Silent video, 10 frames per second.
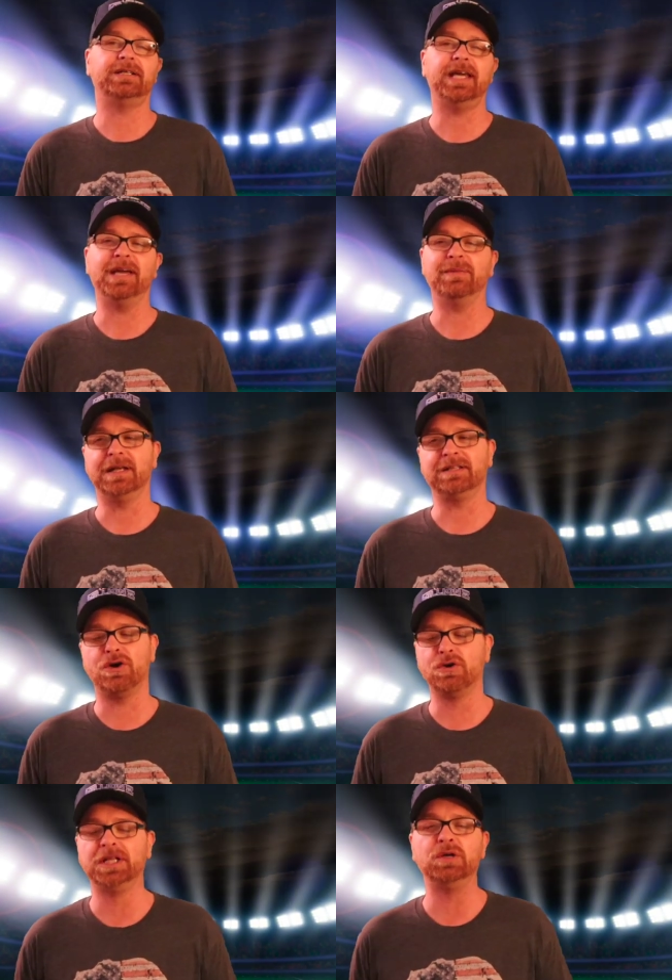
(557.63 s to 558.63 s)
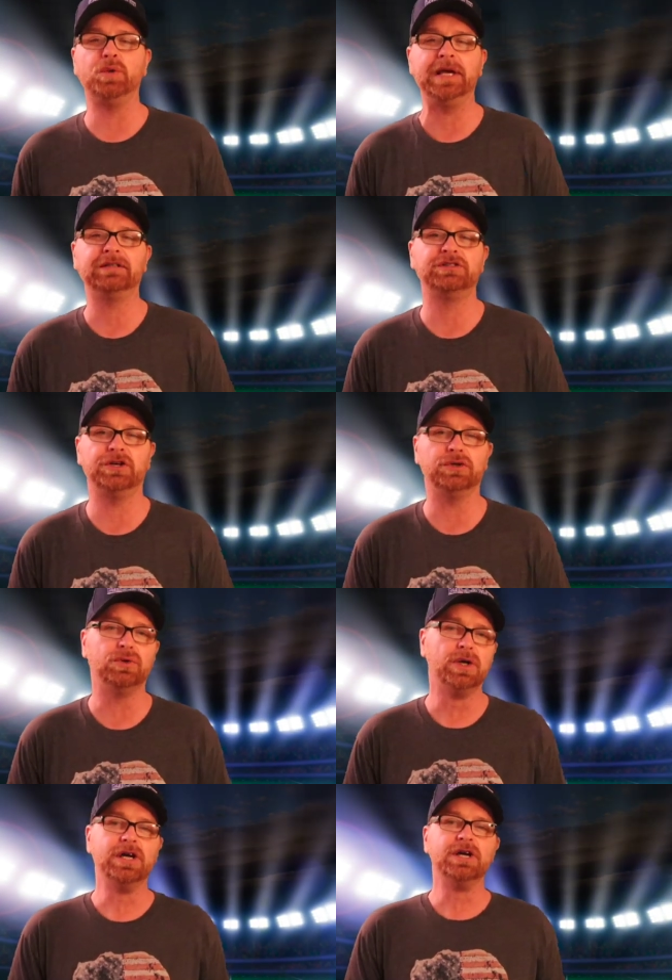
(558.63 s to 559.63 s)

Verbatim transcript: game and it's only week two